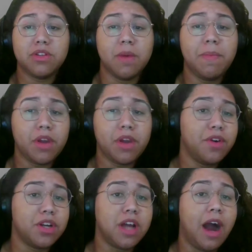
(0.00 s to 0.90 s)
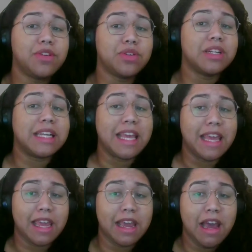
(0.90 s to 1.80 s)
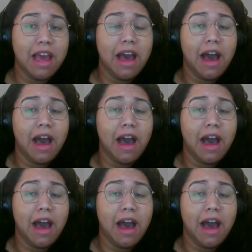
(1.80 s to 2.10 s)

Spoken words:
Jumping over, Dr. Lee,